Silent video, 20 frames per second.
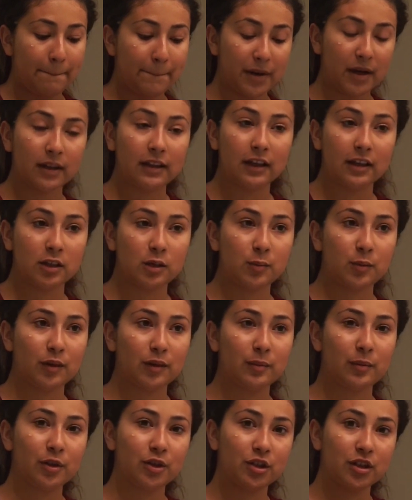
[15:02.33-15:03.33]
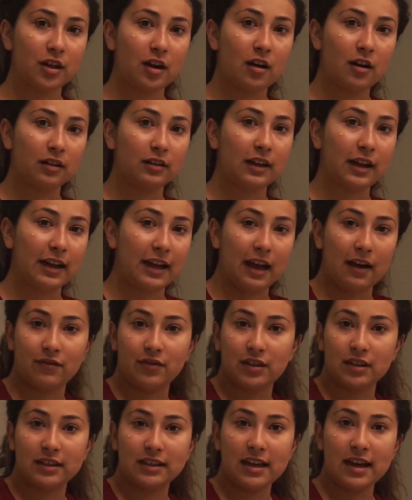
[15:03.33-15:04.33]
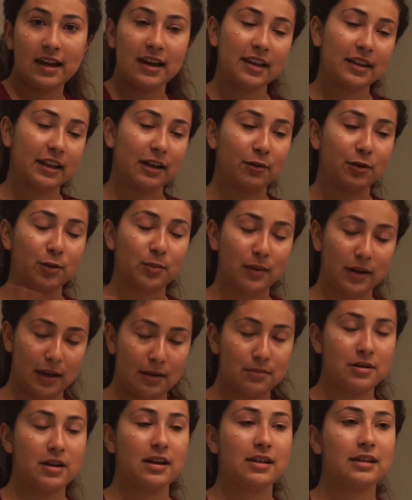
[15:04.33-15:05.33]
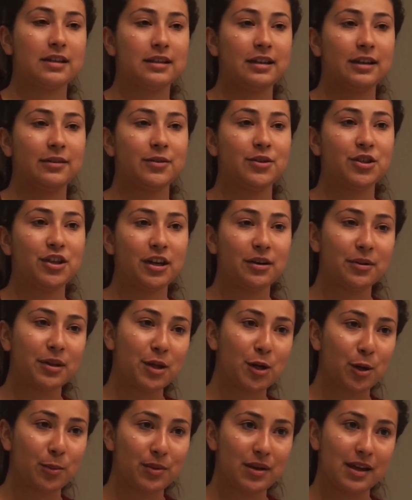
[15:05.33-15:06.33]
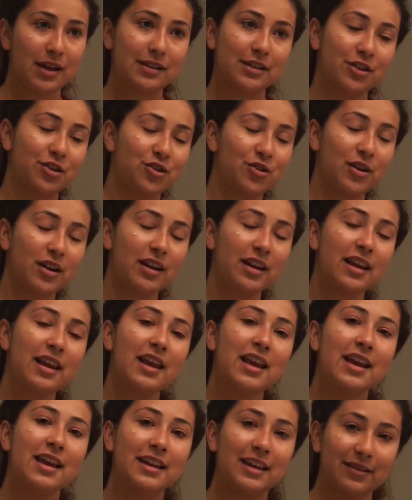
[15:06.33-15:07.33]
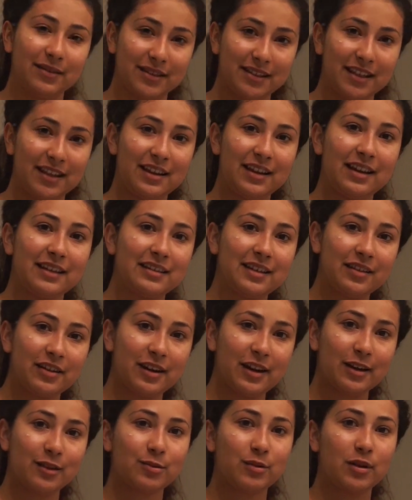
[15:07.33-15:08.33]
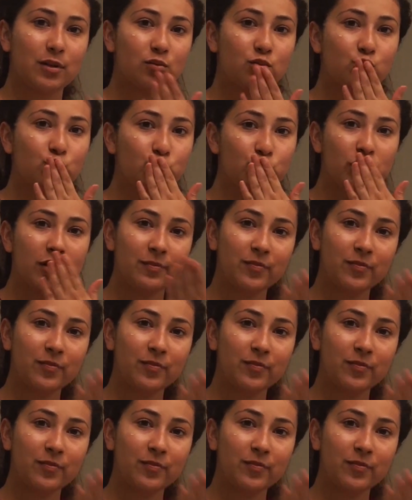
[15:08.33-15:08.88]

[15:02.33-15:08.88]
But that's pretty much all I have to say, and that was my updated skincare routine. I really hope you guys enjoyed, and I will see you guys on the next one.